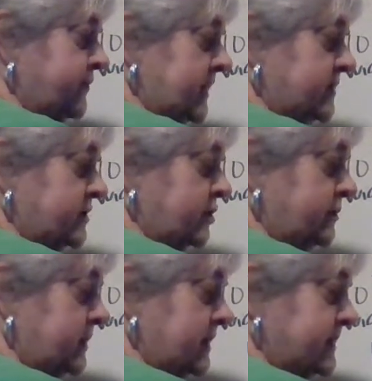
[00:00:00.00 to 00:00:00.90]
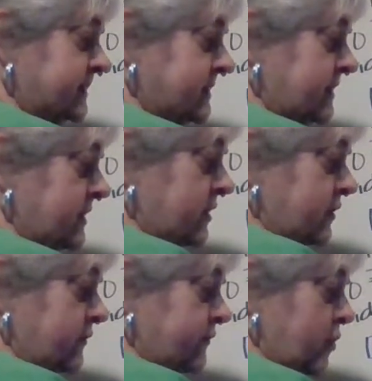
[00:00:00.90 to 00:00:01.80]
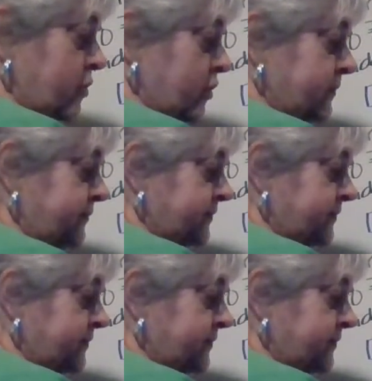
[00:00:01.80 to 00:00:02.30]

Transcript: And 2 plus 4